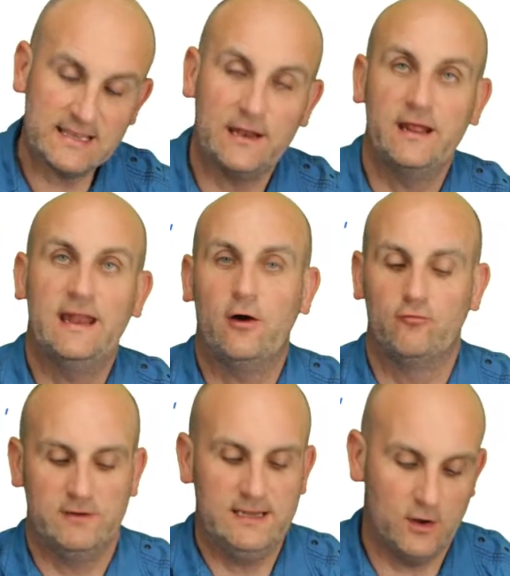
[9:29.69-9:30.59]
can I now
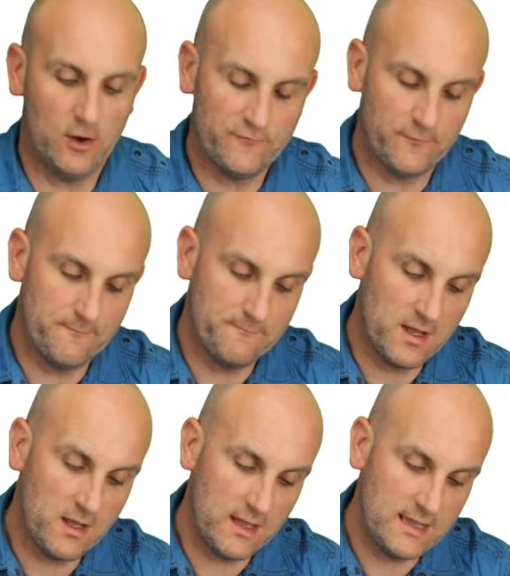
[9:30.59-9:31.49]
read off
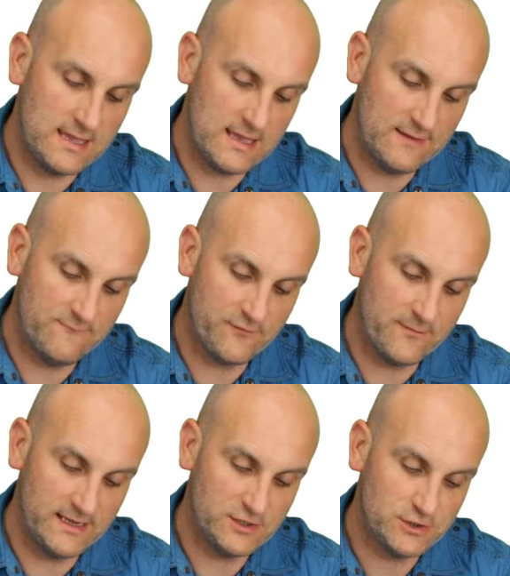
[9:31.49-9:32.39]
my
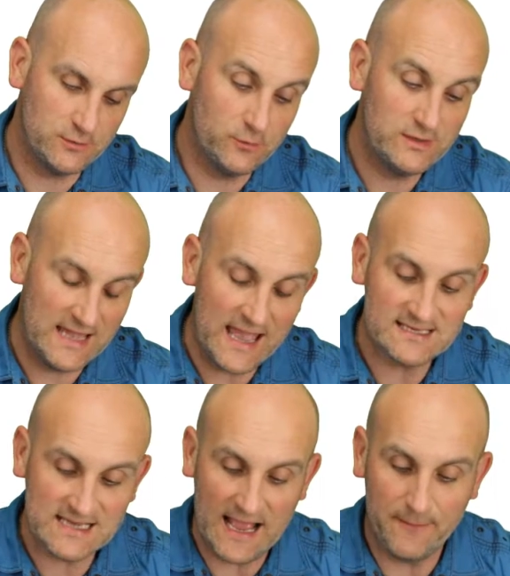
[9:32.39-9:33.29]
information? Well,
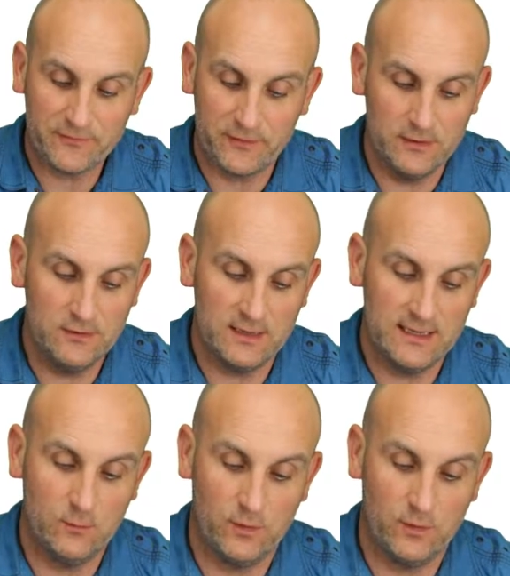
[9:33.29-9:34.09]
yes, absolutely.